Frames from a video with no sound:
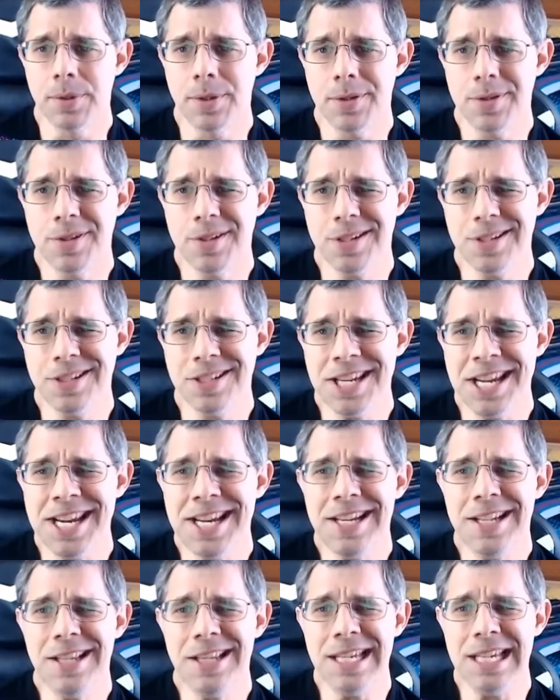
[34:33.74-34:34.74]
There's a
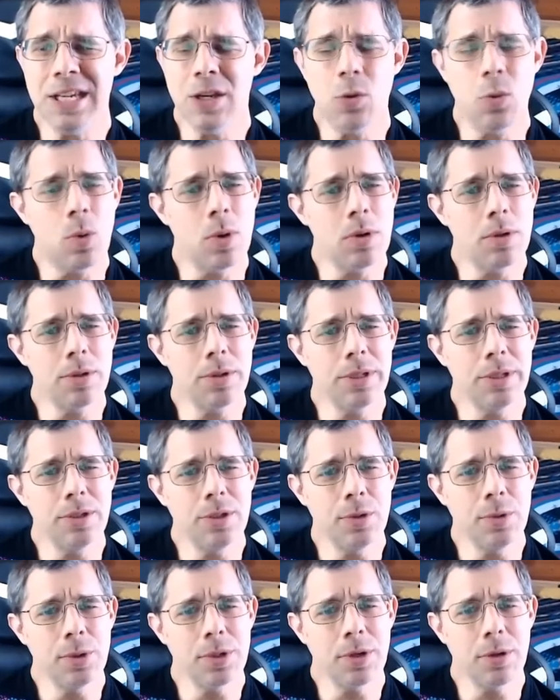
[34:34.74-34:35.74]
tingling quality
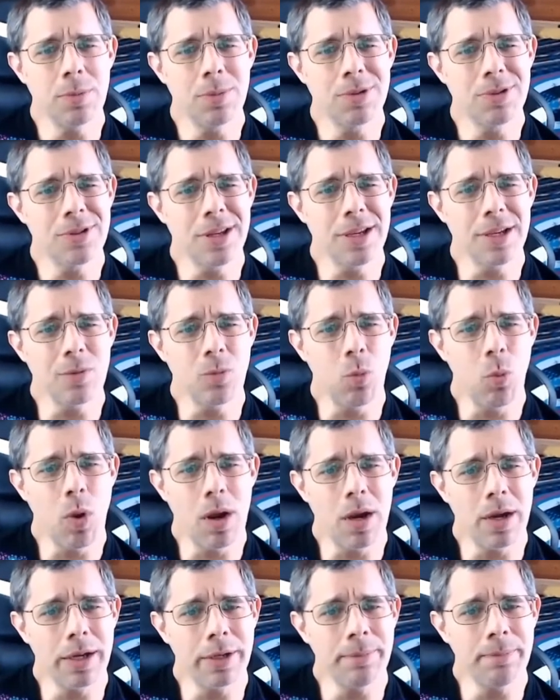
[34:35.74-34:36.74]
to it, almost like
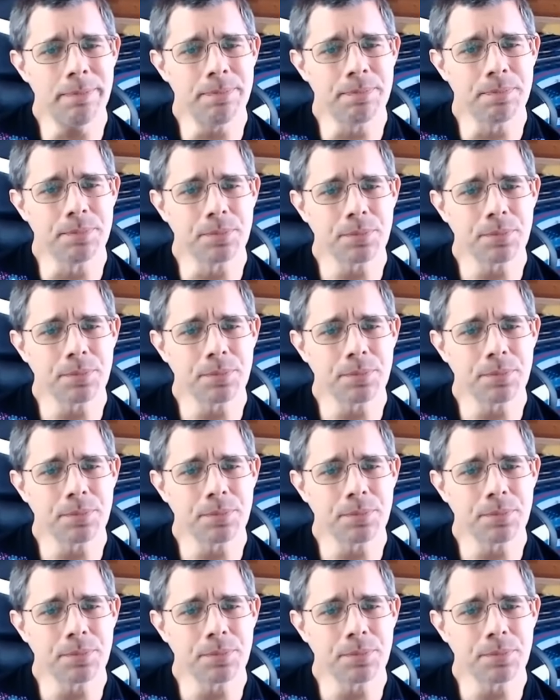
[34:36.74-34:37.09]
wine.